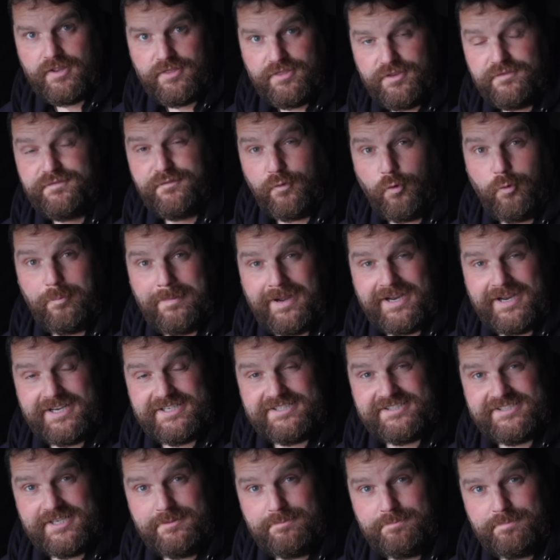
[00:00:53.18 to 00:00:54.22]
The format
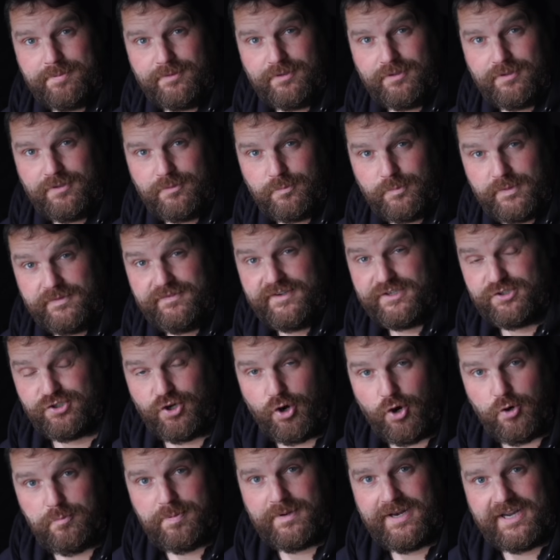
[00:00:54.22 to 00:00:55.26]
is simple. We fish
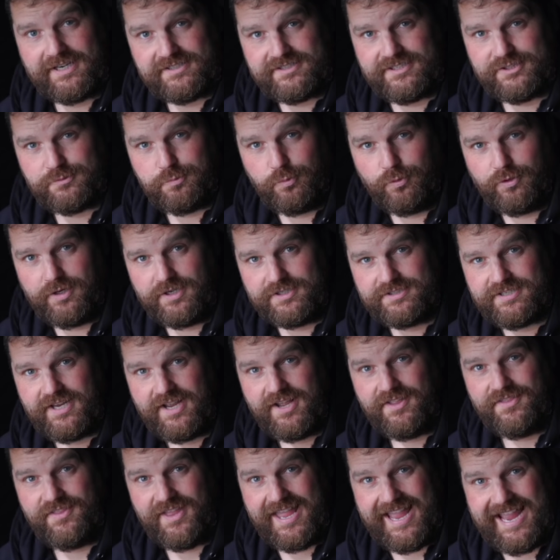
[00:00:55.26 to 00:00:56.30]
open access waters
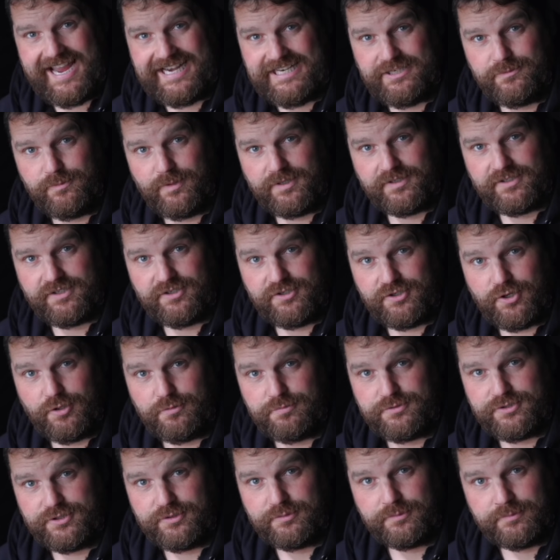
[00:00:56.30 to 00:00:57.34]
that anyone can go
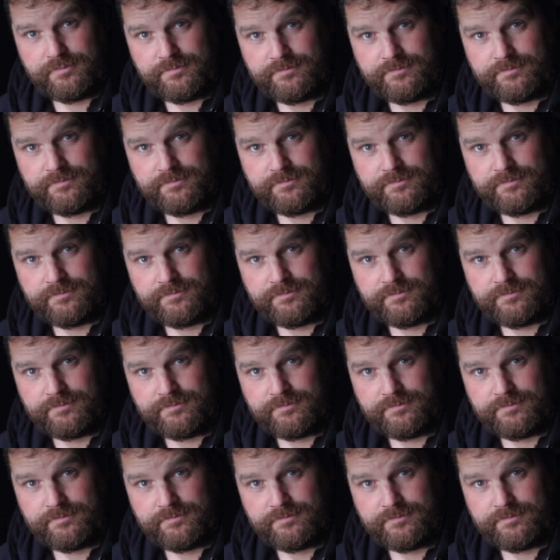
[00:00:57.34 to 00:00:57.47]
to.